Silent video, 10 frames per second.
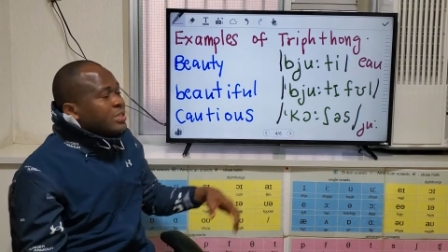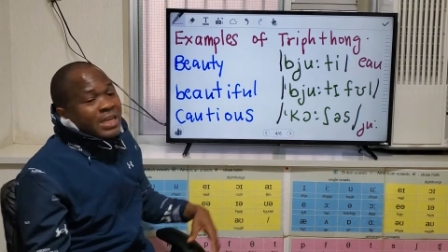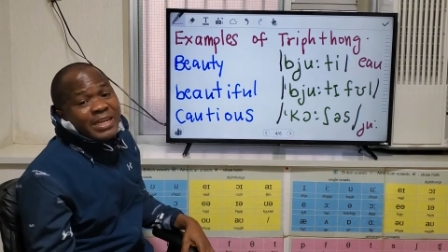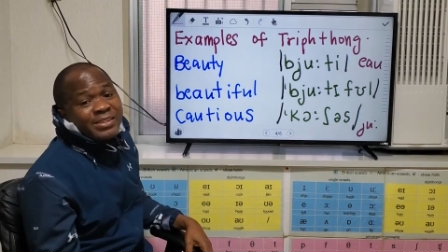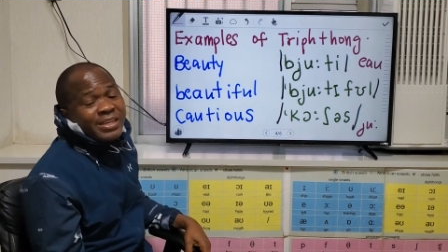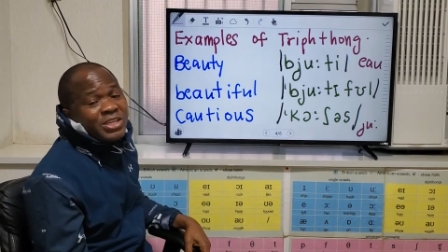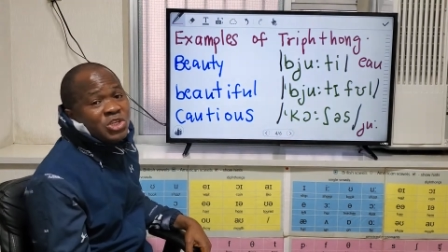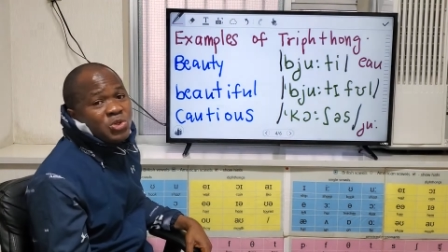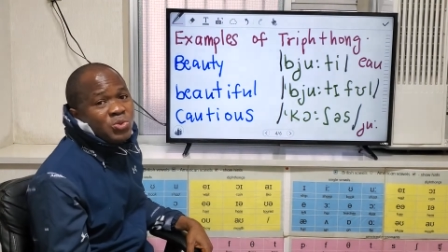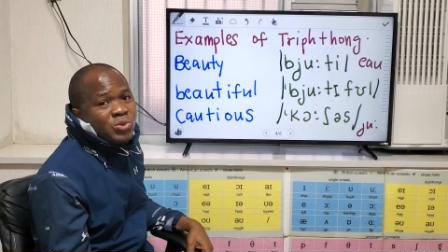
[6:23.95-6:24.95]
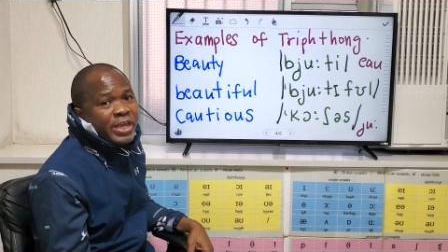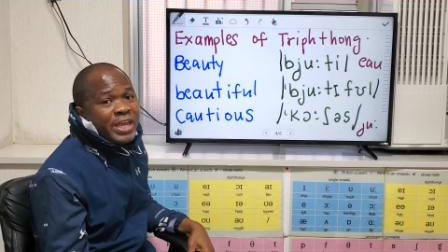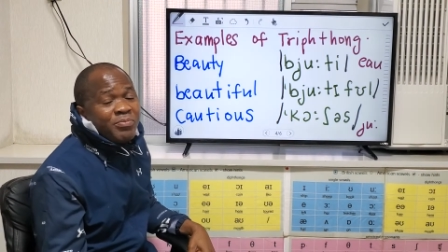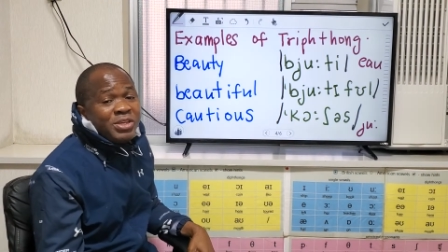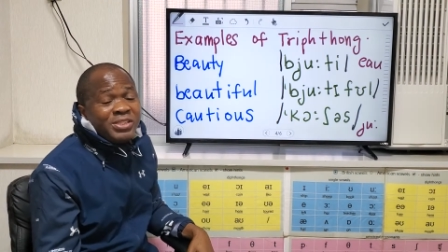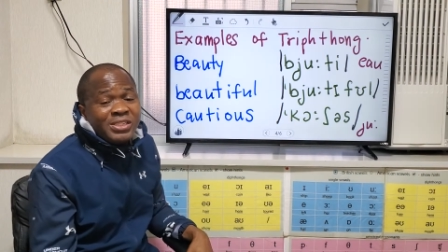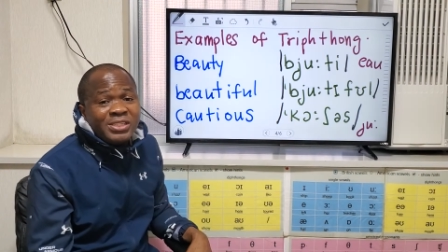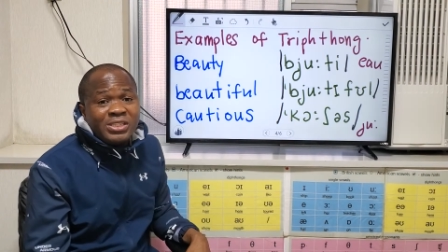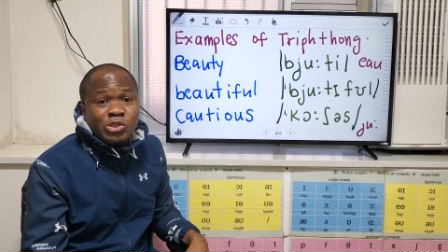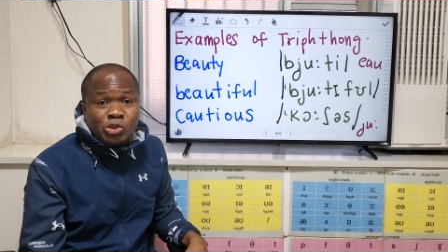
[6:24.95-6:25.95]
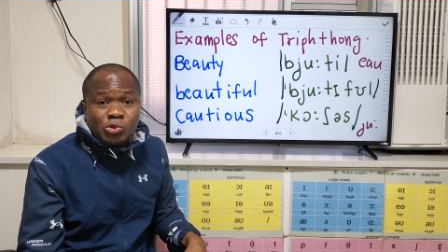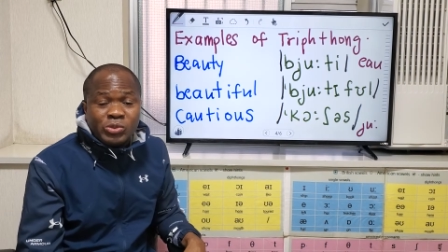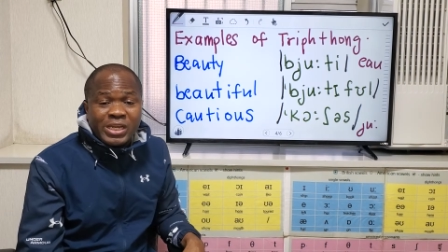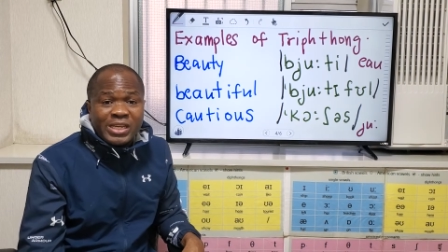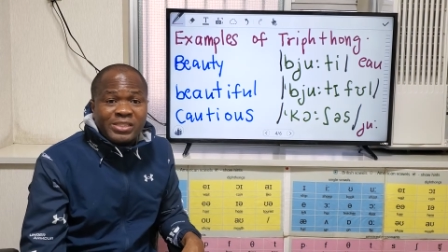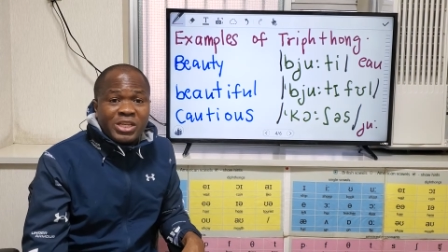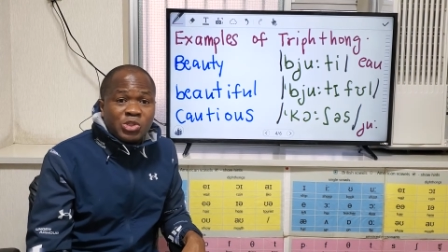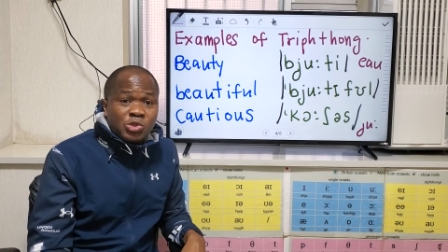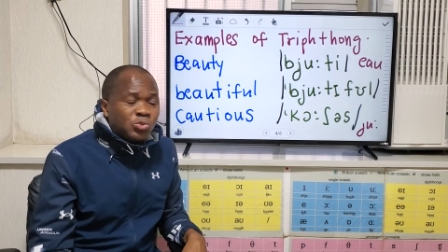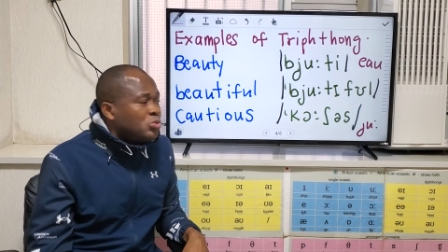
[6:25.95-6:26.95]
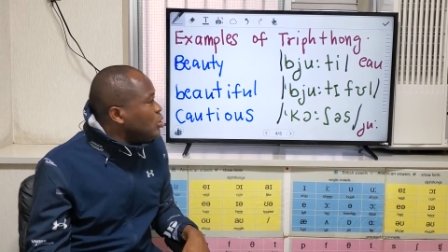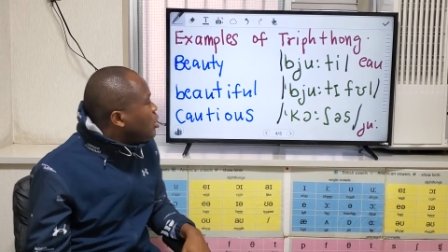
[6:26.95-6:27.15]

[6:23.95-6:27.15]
The letter U. A, B, C, D. U. The letter U.